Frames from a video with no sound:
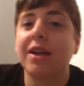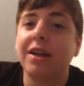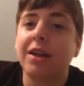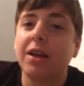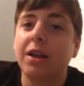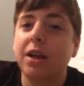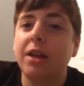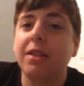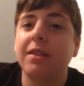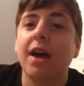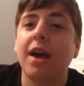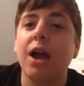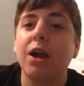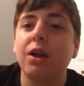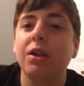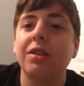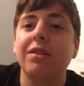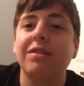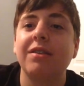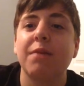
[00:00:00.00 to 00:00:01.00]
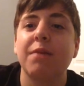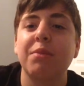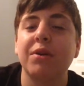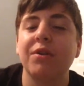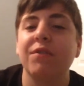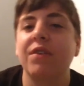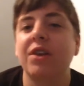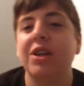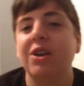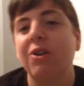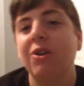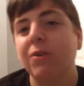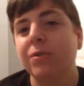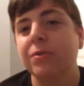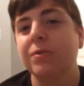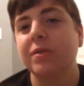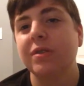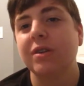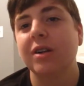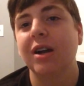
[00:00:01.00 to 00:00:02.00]
an entirely separate
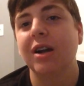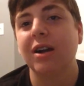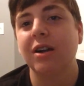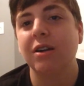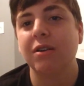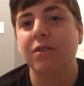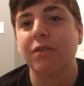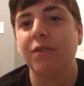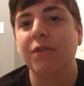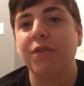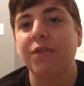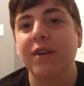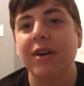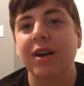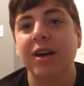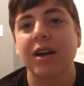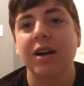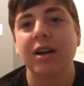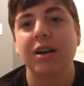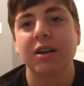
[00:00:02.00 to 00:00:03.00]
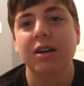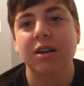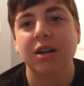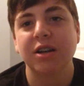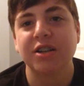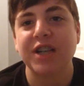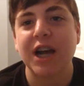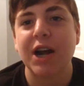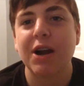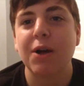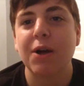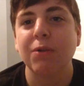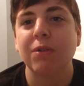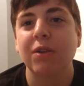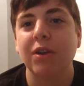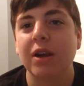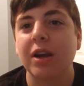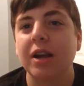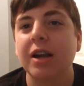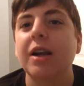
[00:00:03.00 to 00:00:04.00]
video of a shout-out to
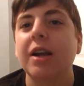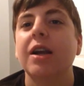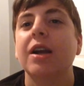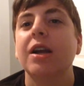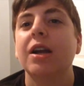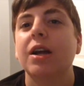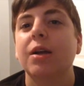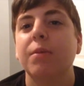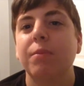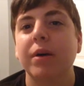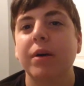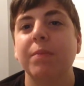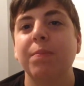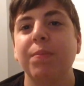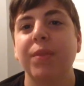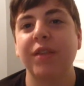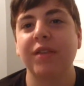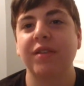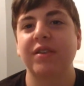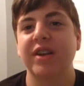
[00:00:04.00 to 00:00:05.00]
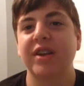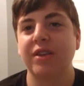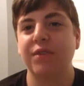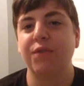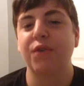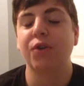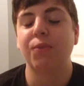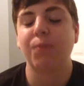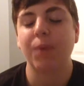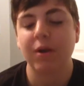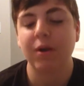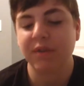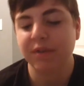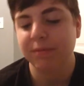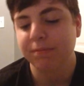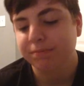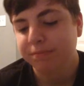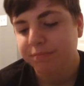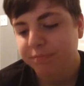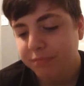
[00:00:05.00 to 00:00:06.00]
her, but this is just the first part of it.
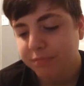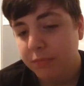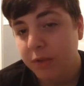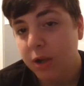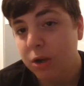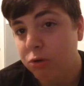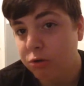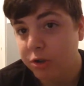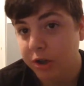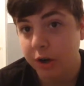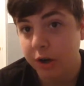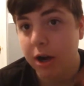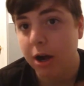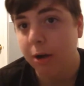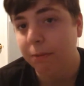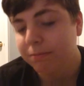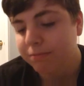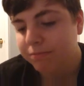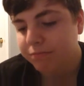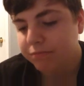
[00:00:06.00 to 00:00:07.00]
Go check her out.